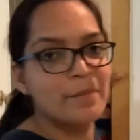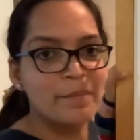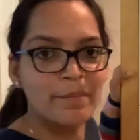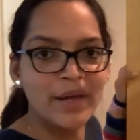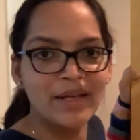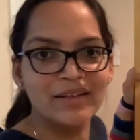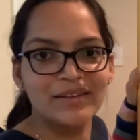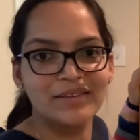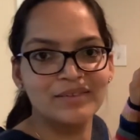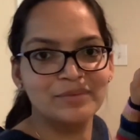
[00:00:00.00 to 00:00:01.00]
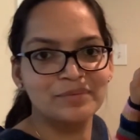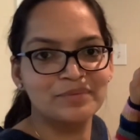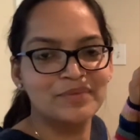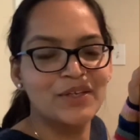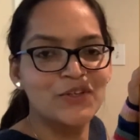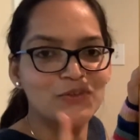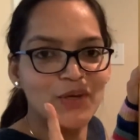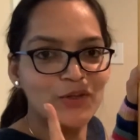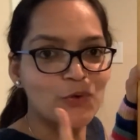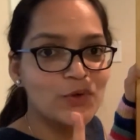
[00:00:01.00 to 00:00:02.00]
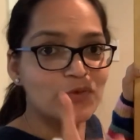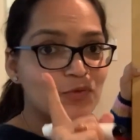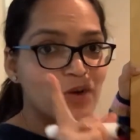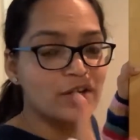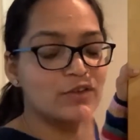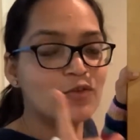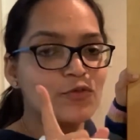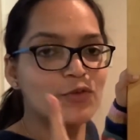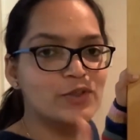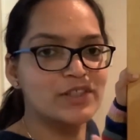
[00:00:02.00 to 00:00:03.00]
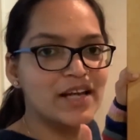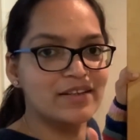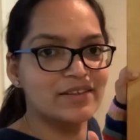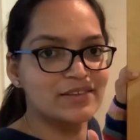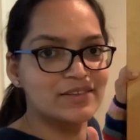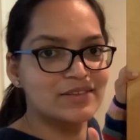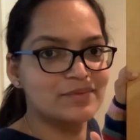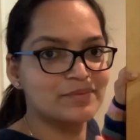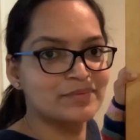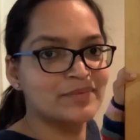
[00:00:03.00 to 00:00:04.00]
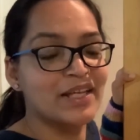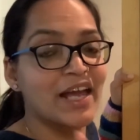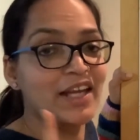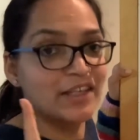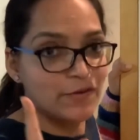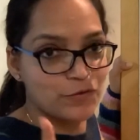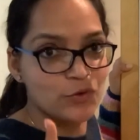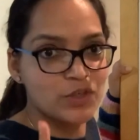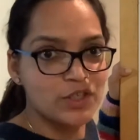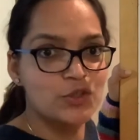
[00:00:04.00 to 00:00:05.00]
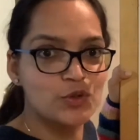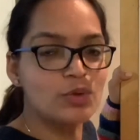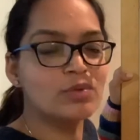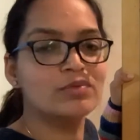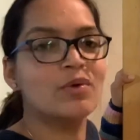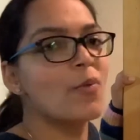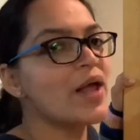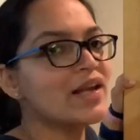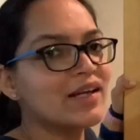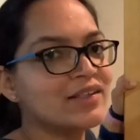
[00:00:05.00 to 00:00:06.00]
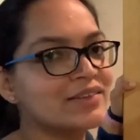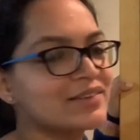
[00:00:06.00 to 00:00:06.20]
pen. So I wrote one full sentence, and if you did too, well done.